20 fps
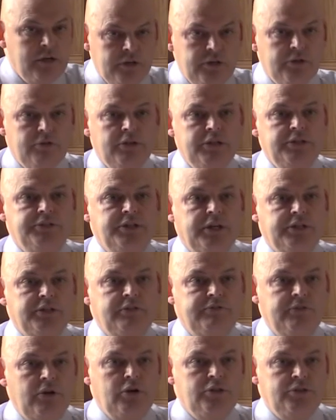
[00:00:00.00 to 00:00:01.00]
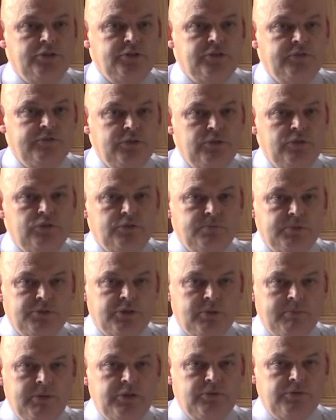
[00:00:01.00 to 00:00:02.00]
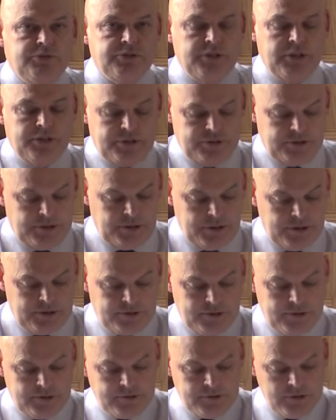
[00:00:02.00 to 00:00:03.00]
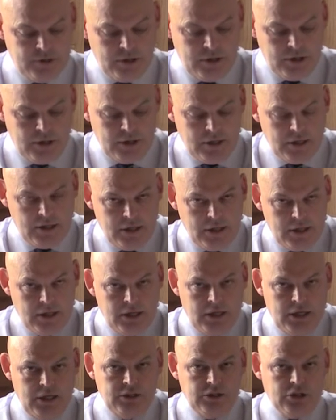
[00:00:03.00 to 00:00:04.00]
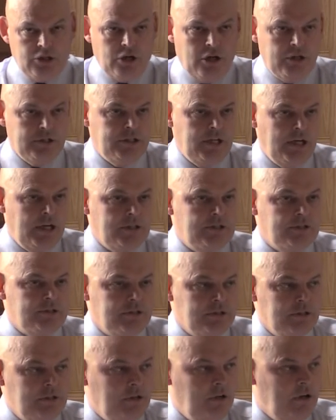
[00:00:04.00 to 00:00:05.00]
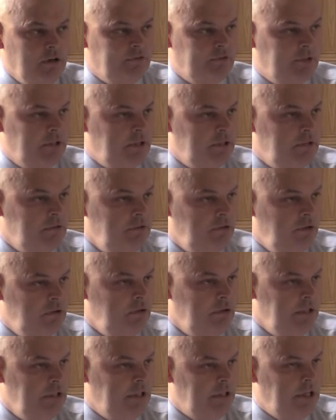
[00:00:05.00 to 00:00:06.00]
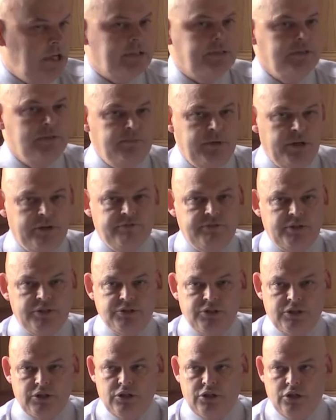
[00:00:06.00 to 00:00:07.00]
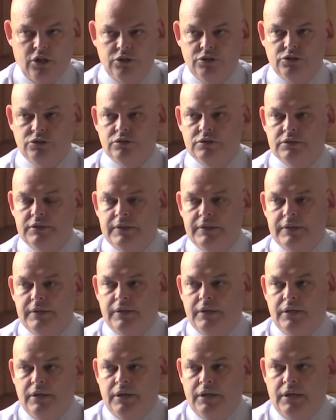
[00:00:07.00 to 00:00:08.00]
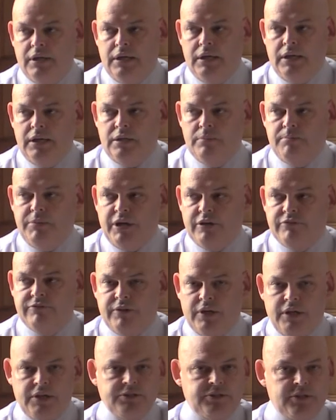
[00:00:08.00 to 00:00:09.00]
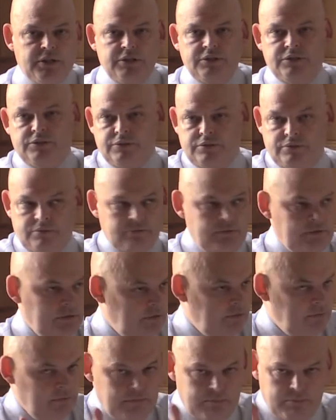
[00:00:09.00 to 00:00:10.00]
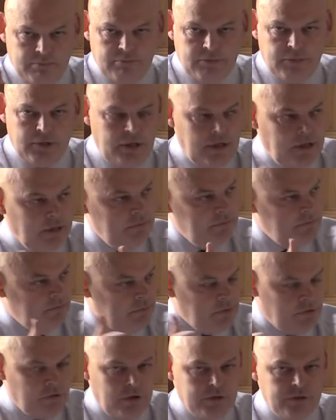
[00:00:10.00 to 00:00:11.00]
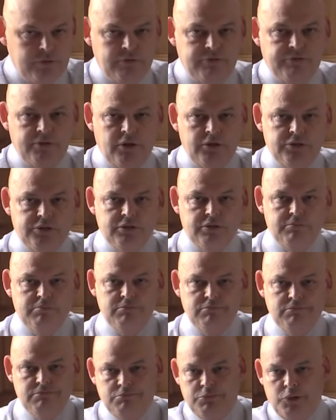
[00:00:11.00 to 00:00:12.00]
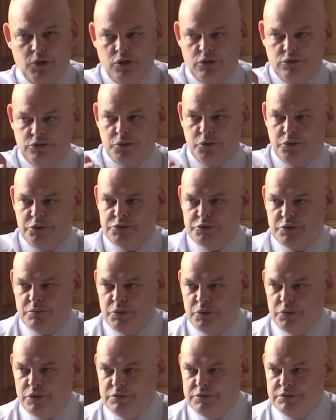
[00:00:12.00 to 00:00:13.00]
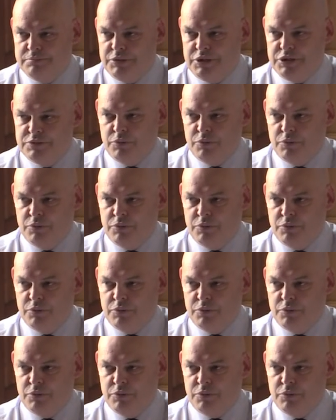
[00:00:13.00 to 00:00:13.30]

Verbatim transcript: there is that divergence of views, but some interesting statistics. In the context of a newly elected Belfast City Council, in a Belfast, as Gráinne referred to Paul Nolan's report, Peace